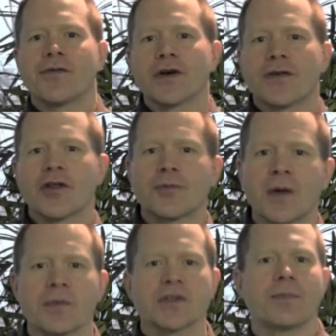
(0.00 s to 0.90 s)
fear of other
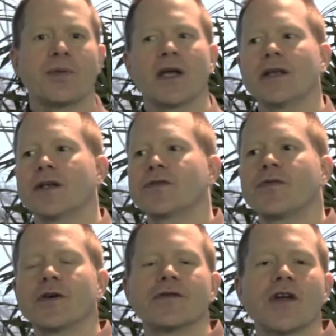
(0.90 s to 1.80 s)
people's opinions,
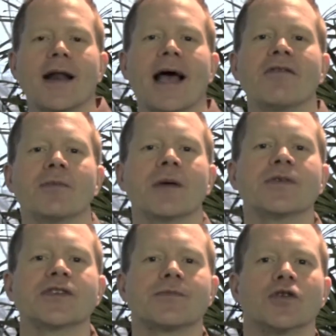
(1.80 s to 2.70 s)
fear of not having
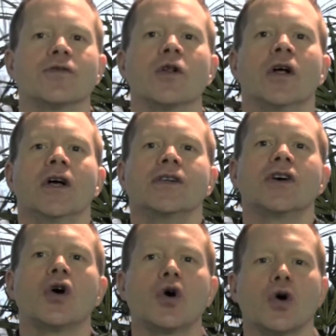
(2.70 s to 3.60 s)
people's approval
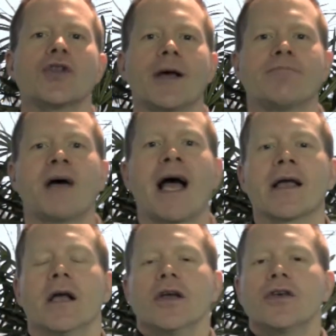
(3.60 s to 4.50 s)
to hold them back.